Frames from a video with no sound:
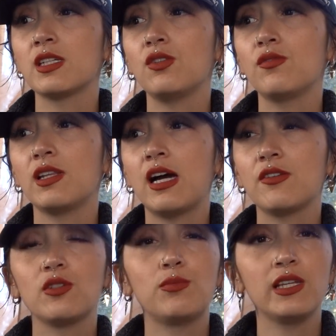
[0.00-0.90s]
that you've
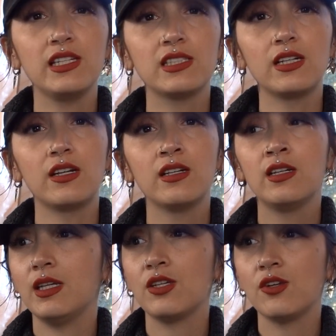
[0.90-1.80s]
allowed to place there
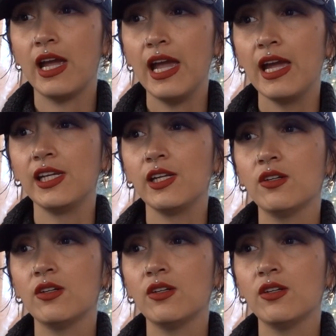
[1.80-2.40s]
in your head.